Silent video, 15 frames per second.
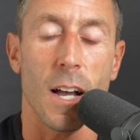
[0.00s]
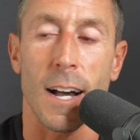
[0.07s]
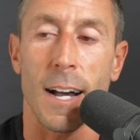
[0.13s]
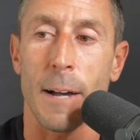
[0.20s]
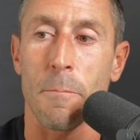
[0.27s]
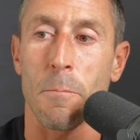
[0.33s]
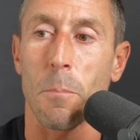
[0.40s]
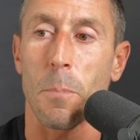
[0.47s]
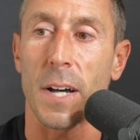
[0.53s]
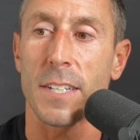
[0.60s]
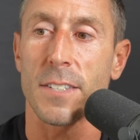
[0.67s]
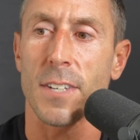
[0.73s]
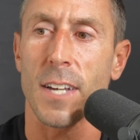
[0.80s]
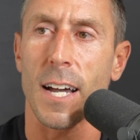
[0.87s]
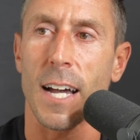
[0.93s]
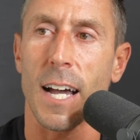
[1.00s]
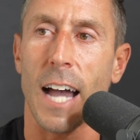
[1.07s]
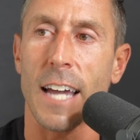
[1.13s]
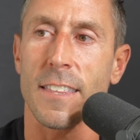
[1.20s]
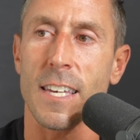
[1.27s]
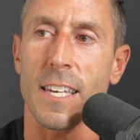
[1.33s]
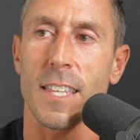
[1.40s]
um, but uh,
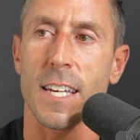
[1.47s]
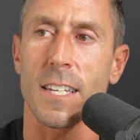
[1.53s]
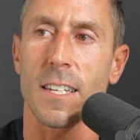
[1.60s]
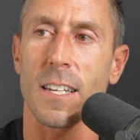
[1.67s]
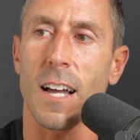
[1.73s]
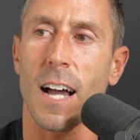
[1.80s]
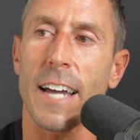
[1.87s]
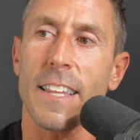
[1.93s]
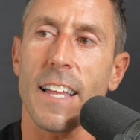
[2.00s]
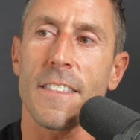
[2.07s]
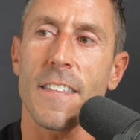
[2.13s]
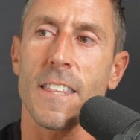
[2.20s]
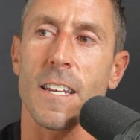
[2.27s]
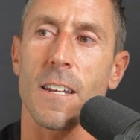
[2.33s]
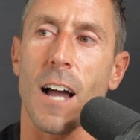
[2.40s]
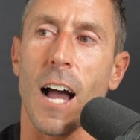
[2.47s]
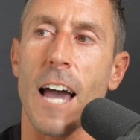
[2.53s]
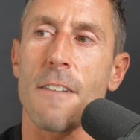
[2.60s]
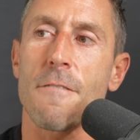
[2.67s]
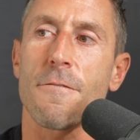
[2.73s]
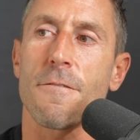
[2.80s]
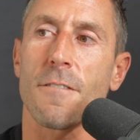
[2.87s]
I think that mm. I, that
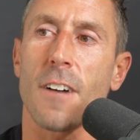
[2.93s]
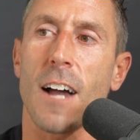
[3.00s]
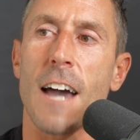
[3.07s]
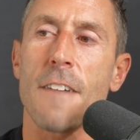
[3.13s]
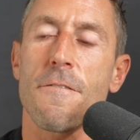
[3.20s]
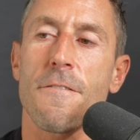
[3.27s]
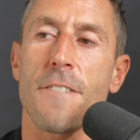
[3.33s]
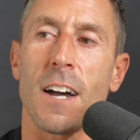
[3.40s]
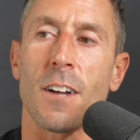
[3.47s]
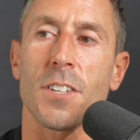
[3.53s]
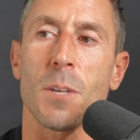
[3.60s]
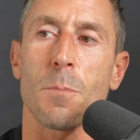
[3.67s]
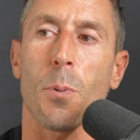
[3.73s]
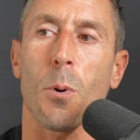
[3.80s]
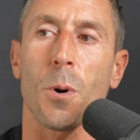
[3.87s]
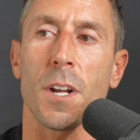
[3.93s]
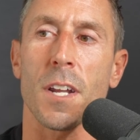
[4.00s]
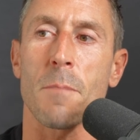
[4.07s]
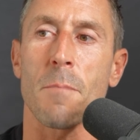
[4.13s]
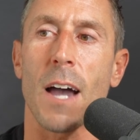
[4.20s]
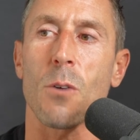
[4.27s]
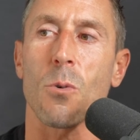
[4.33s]
I've I found it important
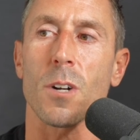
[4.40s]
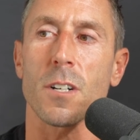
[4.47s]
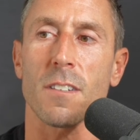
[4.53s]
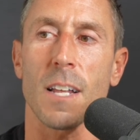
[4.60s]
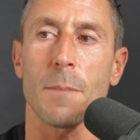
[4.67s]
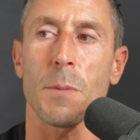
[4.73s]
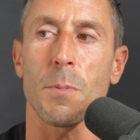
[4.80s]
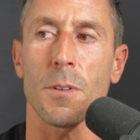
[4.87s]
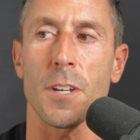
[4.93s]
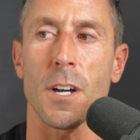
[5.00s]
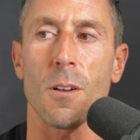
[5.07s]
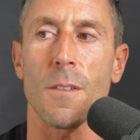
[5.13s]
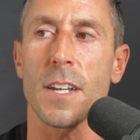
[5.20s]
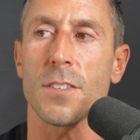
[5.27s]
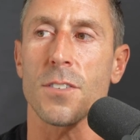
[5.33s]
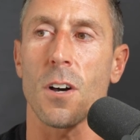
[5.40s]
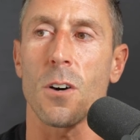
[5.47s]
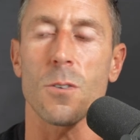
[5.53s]
in my work to let people know that it's